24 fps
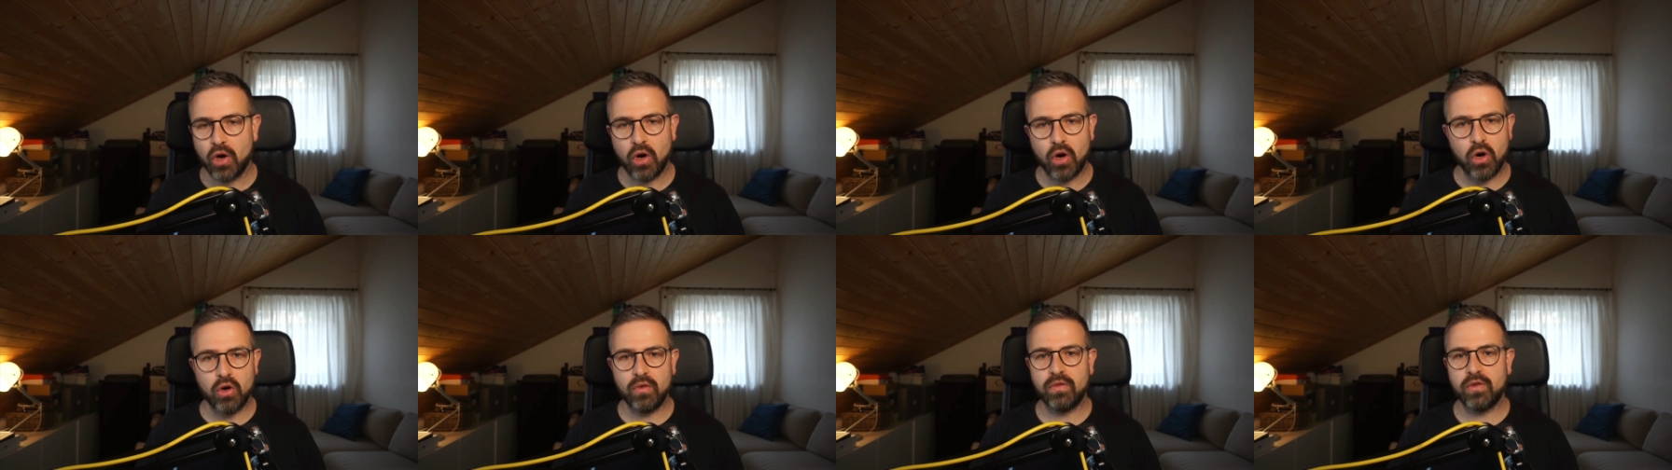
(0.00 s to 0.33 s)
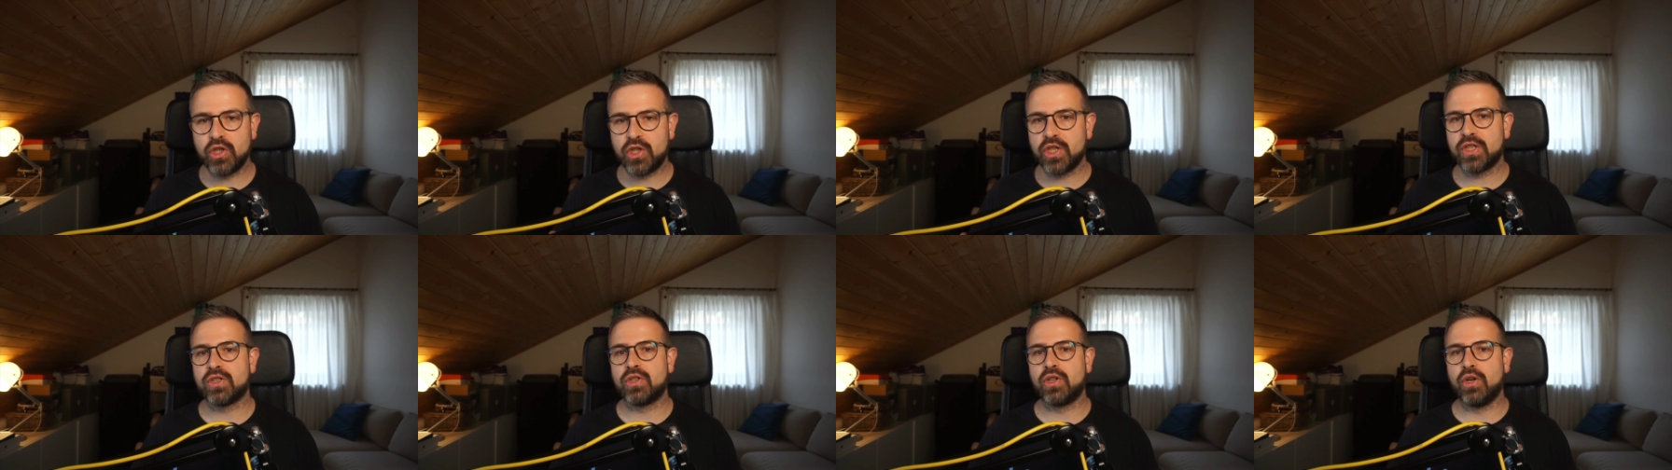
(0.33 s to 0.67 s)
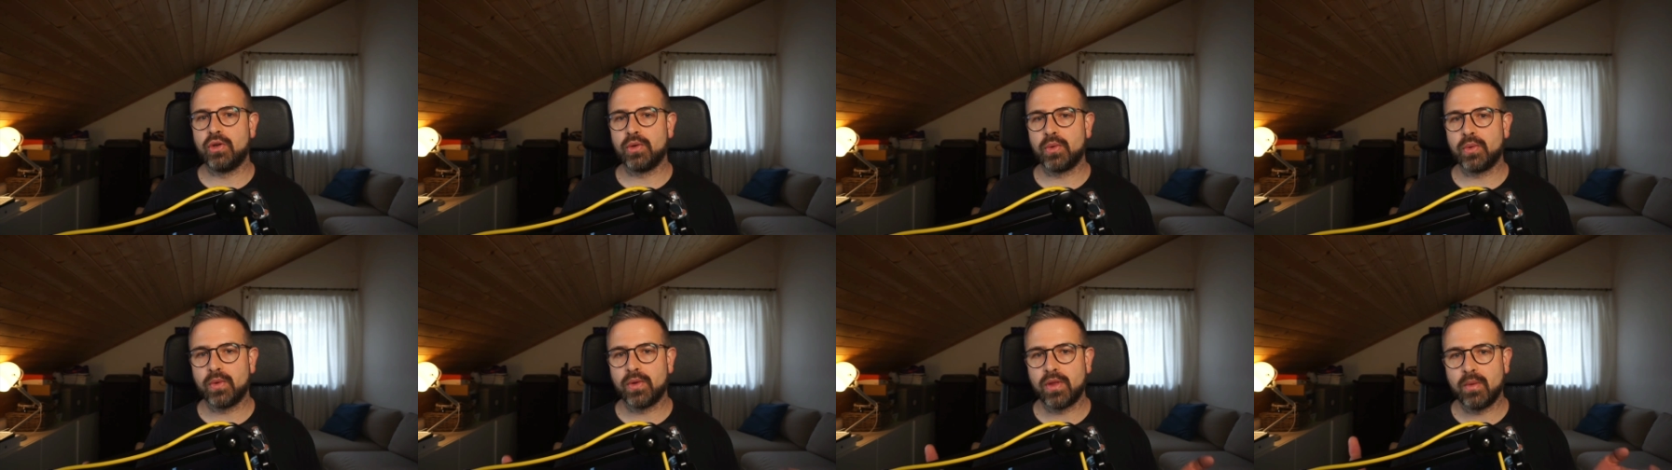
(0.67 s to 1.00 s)
over just
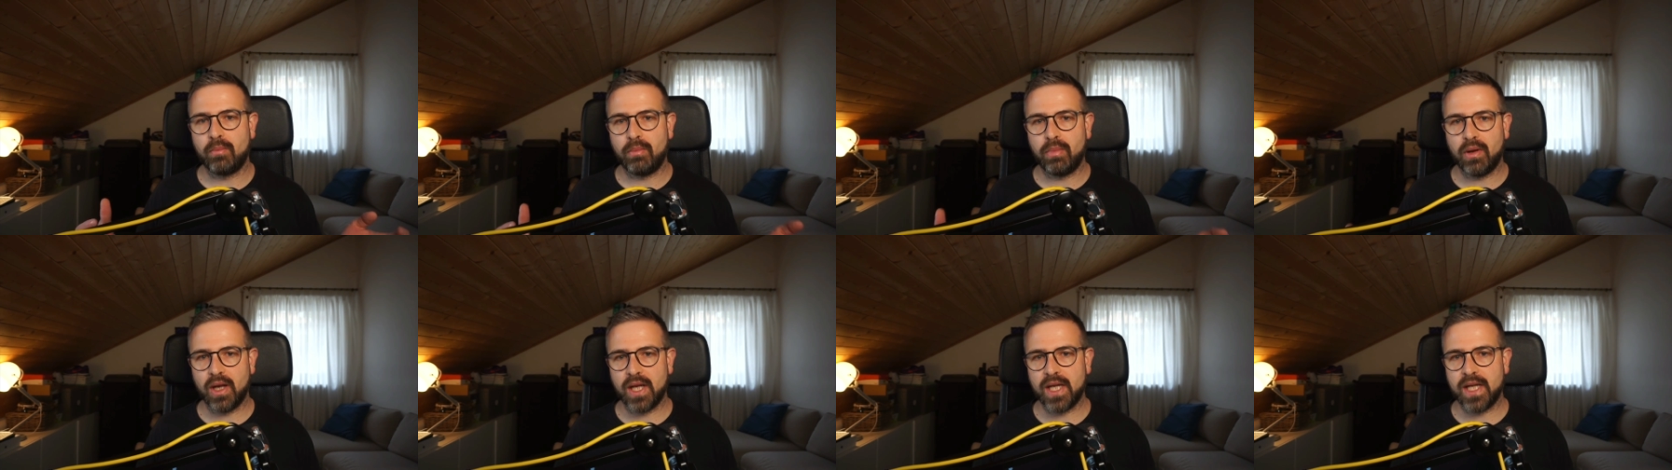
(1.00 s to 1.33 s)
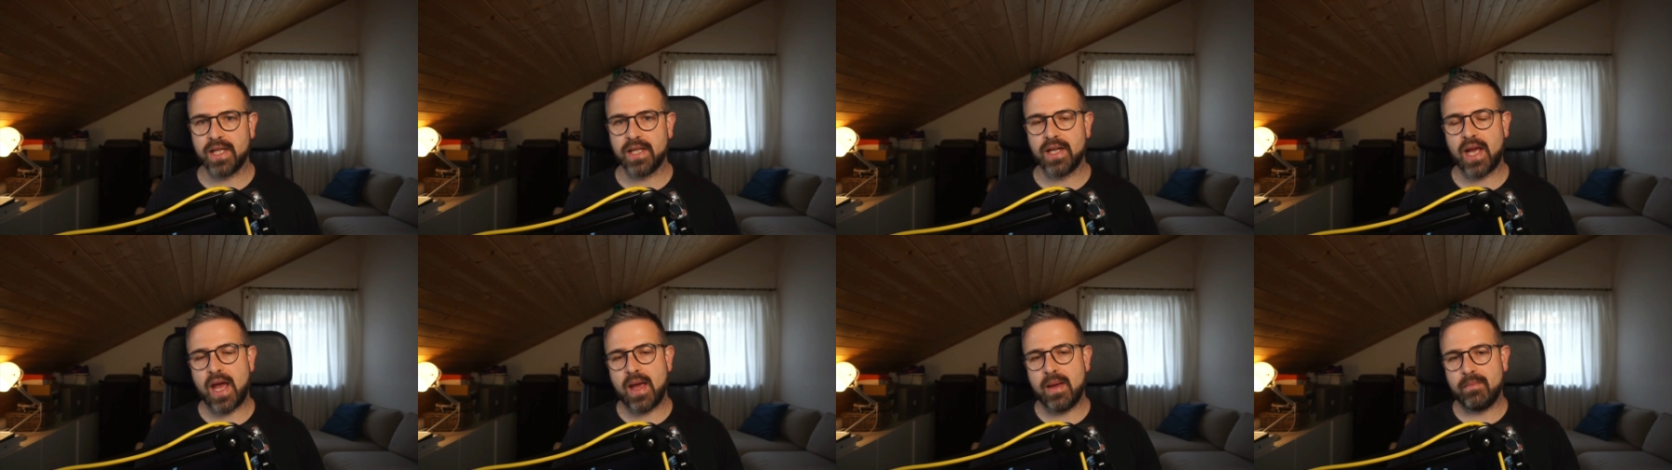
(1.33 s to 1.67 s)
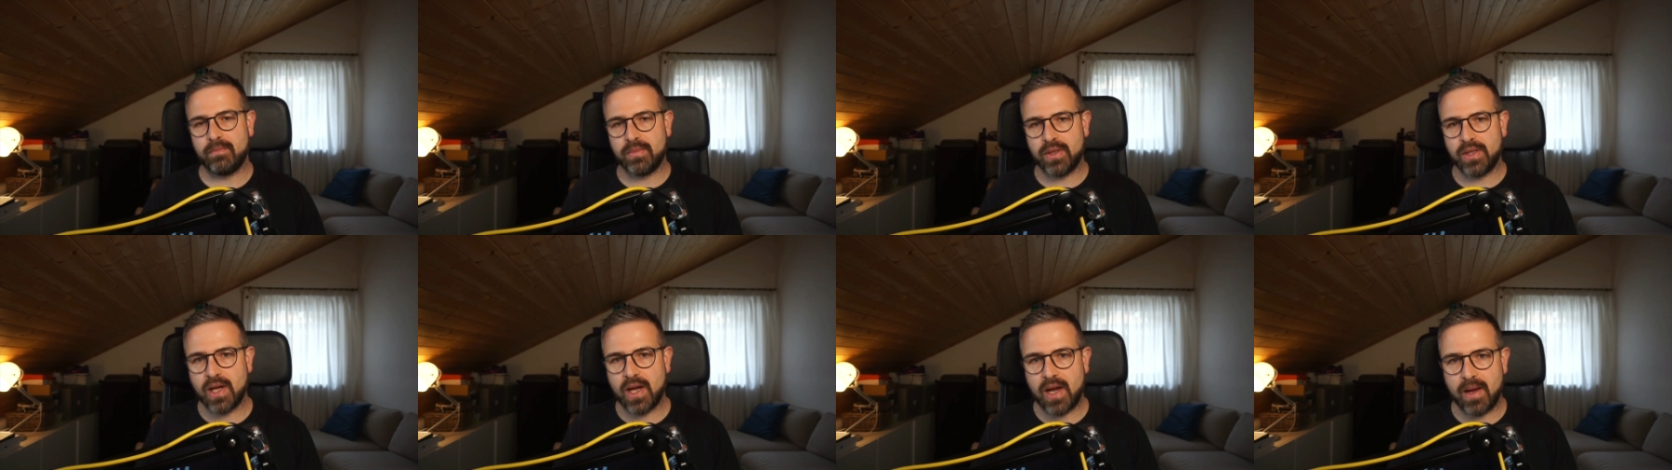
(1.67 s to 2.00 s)
going with a plain
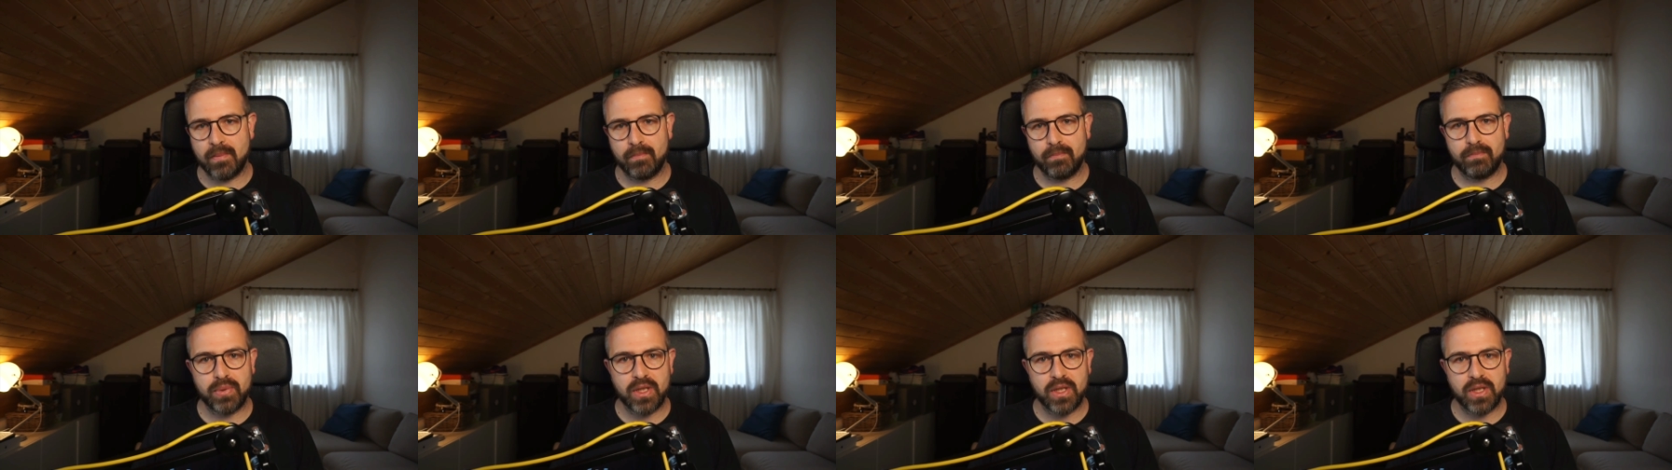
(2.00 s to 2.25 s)
npm,